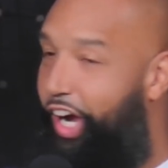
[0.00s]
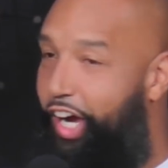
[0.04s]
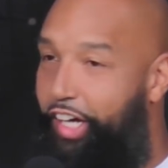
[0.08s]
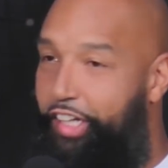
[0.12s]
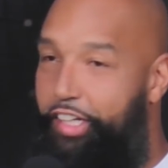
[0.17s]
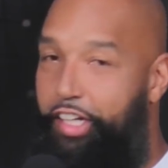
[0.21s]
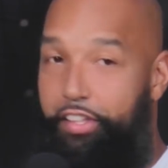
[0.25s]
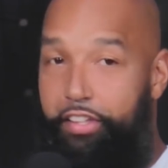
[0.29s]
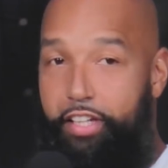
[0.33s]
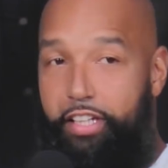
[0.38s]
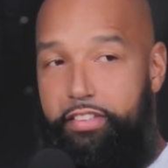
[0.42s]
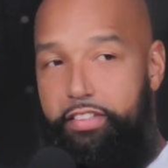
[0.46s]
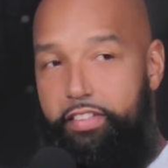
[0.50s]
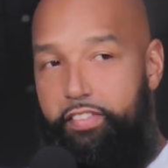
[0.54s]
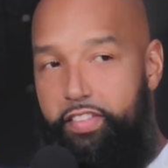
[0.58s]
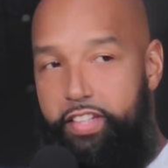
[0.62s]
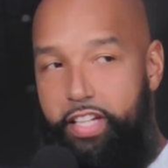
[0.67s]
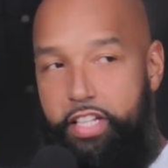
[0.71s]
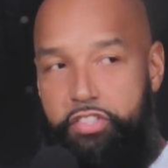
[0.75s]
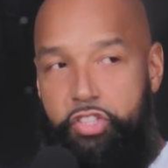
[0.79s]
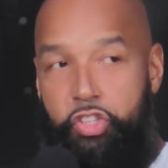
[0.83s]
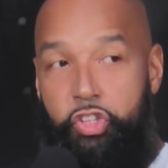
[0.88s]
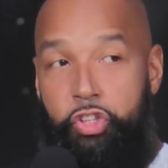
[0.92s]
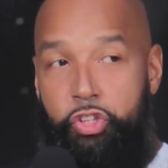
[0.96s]
collectively
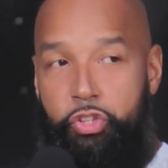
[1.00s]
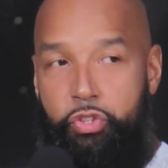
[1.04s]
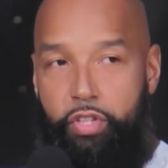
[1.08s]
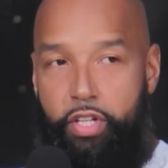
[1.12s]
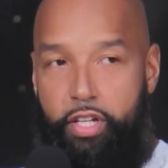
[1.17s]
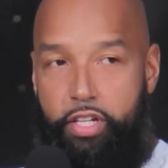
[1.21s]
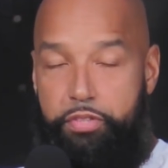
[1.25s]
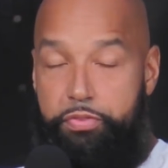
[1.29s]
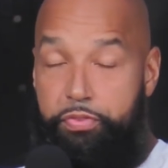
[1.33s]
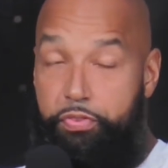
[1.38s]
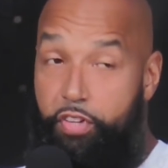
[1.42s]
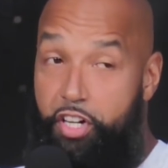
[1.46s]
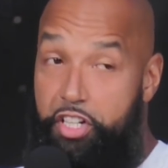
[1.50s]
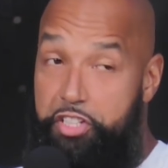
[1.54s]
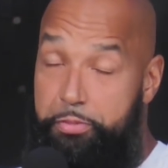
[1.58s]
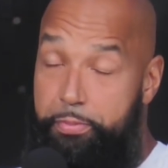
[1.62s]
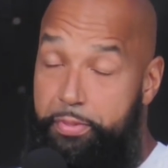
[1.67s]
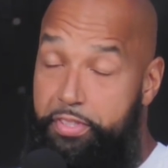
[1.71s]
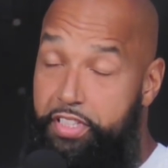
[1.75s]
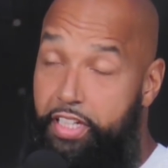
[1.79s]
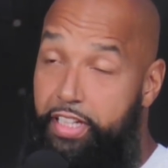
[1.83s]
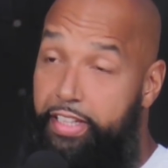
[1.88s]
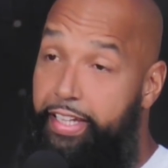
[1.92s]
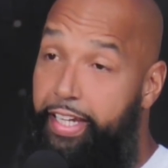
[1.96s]
as a unit, as
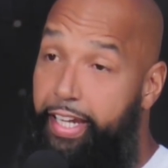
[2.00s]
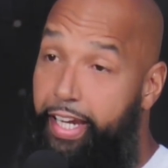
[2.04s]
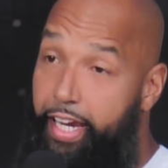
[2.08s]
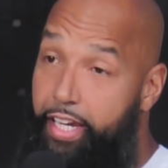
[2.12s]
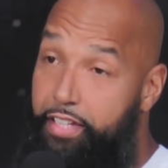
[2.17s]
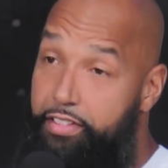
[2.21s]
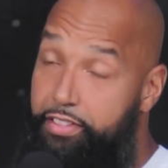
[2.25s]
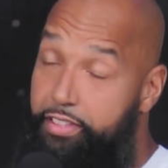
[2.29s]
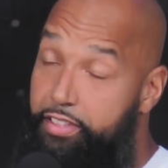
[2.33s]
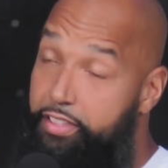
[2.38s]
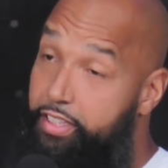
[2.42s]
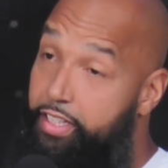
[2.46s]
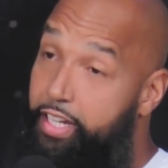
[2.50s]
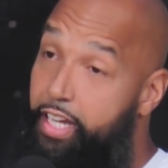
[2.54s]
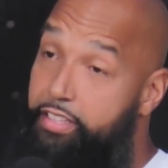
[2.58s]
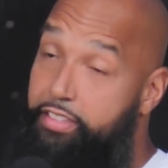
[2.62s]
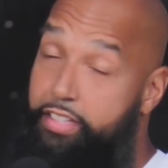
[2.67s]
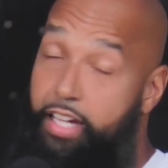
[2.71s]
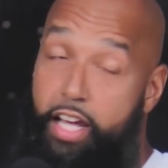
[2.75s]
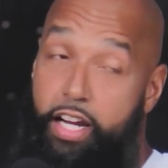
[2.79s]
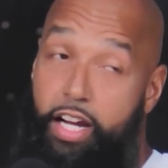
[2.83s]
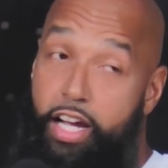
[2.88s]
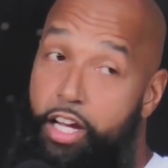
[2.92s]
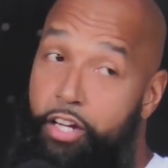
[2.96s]
freshmen at Kansas. And that's
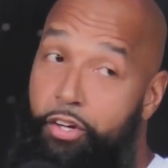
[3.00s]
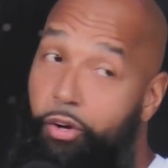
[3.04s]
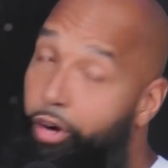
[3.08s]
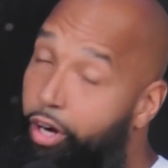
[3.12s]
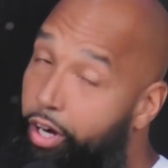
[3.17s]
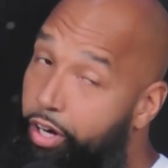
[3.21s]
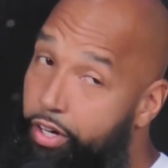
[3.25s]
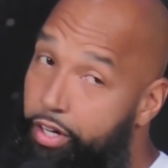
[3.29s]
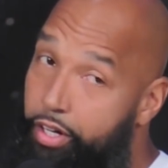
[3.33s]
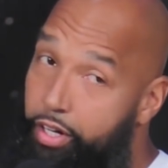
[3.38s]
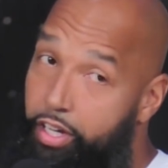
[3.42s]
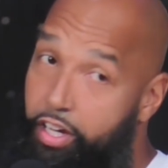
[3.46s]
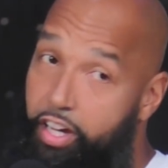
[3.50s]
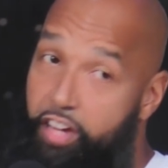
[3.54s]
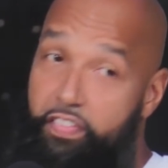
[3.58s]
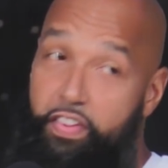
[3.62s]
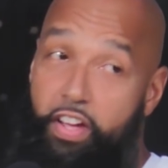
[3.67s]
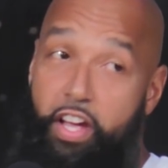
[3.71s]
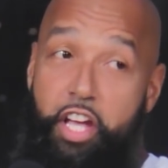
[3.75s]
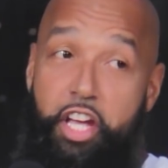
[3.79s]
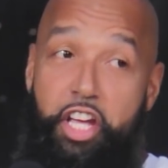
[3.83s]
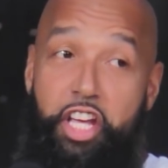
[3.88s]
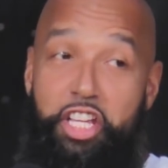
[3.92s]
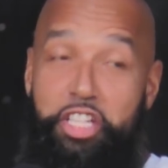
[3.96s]
kind of unheard of,
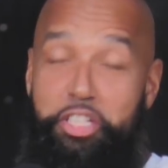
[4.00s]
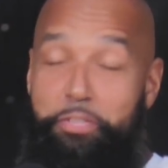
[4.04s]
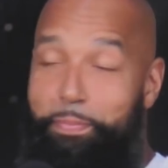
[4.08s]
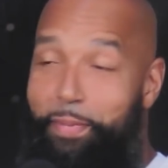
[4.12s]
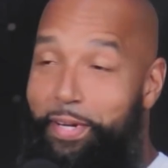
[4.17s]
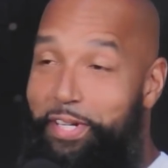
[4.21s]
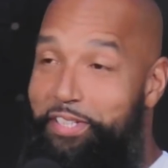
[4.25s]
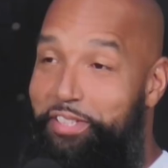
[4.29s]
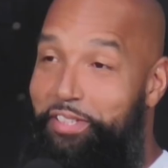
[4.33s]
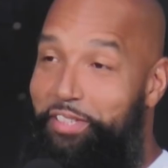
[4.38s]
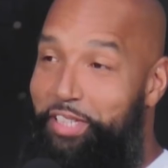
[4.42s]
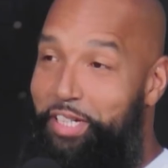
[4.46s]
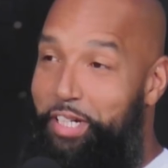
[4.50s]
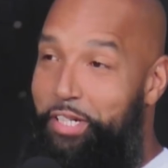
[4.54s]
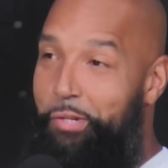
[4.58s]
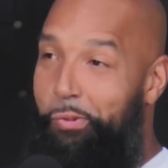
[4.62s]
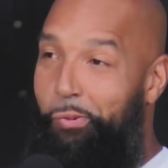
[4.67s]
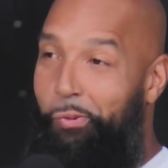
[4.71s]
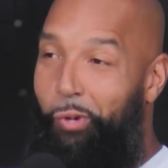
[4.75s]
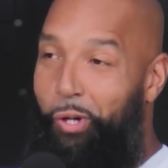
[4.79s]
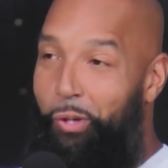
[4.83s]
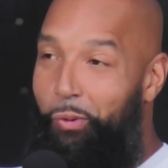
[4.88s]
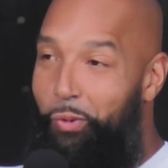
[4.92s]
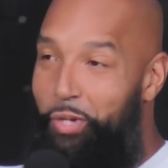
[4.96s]
especially under
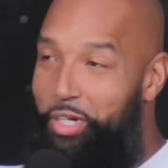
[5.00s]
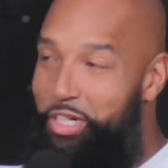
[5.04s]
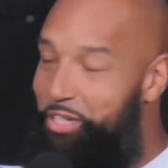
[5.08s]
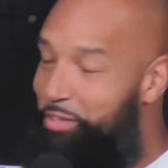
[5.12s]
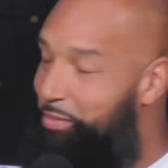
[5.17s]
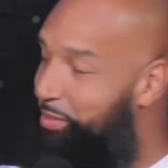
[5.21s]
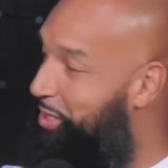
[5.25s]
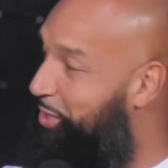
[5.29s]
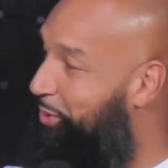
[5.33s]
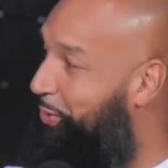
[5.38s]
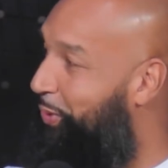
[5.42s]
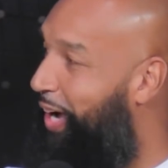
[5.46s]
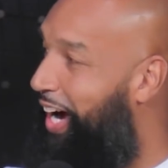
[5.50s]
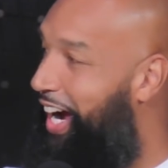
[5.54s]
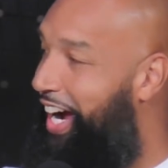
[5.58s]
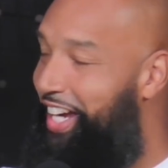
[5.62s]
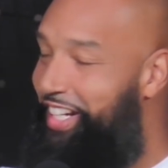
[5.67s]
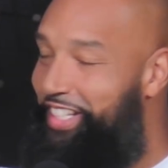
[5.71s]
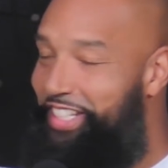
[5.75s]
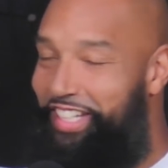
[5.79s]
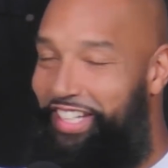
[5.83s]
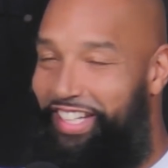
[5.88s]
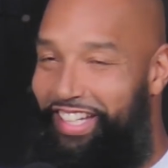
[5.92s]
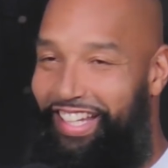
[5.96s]
Roy Williams'
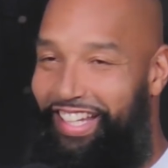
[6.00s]
watch,